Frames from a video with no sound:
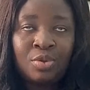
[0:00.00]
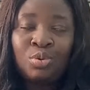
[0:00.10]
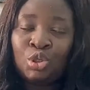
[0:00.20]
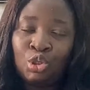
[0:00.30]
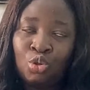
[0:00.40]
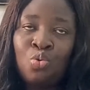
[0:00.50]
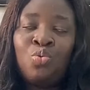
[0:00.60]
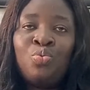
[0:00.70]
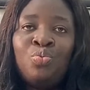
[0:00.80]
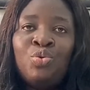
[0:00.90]
So,
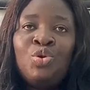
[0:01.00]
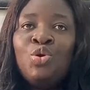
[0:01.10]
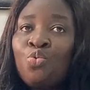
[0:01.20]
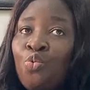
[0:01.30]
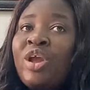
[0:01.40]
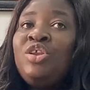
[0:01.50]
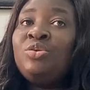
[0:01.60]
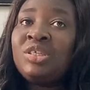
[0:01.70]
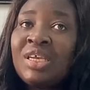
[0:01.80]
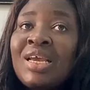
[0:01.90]
when you
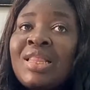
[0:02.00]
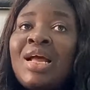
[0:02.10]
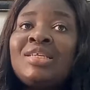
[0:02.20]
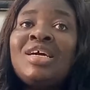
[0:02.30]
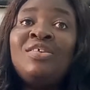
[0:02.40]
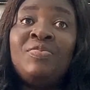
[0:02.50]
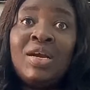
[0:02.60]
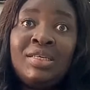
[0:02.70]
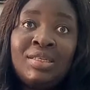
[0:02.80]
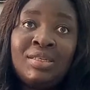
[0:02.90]
take that
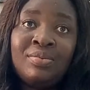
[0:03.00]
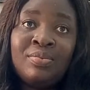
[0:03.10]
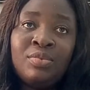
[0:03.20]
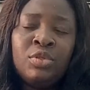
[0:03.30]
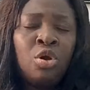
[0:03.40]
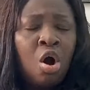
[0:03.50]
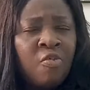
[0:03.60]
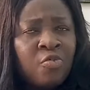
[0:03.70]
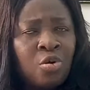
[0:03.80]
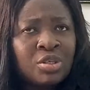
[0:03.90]
advice,
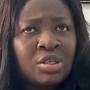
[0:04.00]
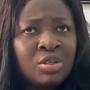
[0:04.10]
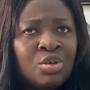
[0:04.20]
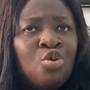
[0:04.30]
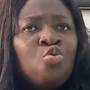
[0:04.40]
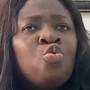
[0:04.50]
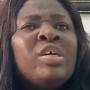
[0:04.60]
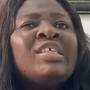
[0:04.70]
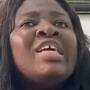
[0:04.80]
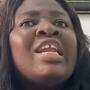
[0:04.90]
of course, who is the